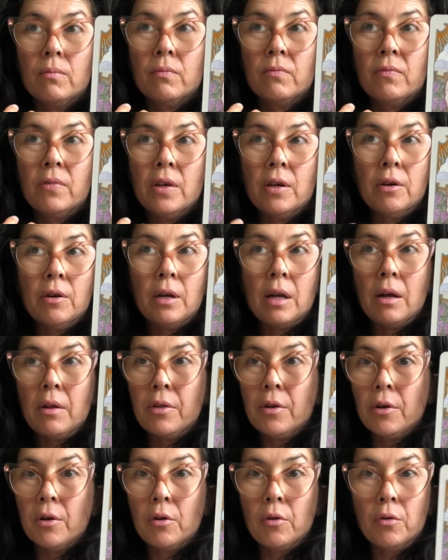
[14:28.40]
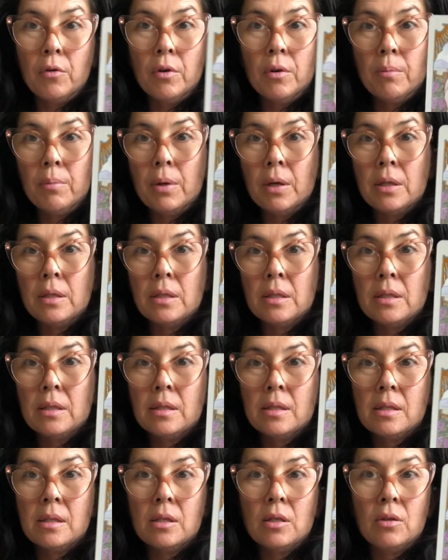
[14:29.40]
figured out their own
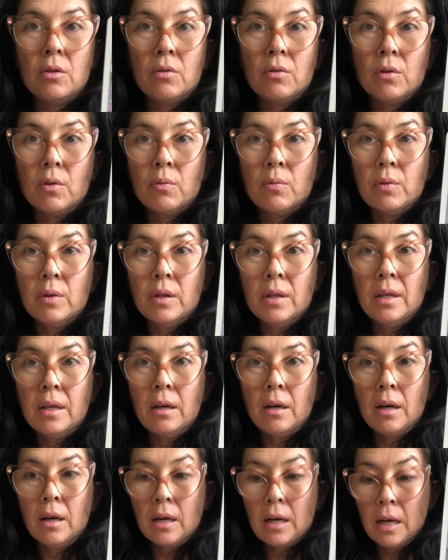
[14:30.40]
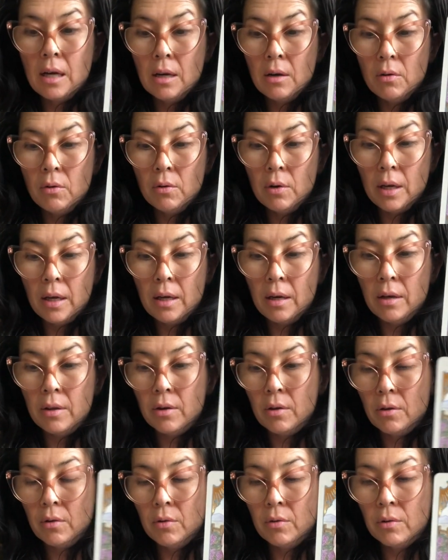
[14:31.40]
abundance, you know. They're really kind of okay on
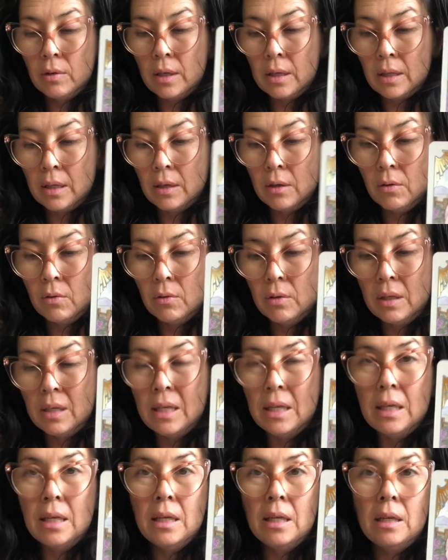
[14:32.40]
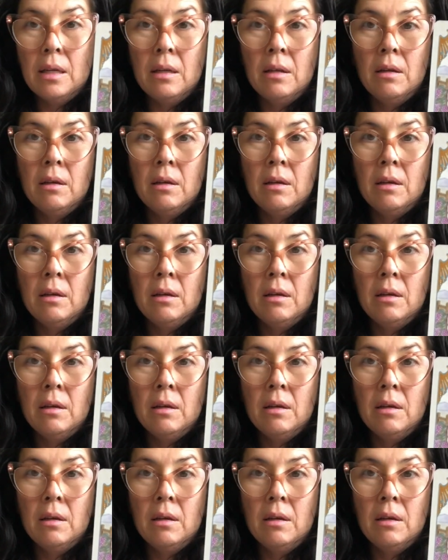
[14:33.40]
their own. Like, they don't need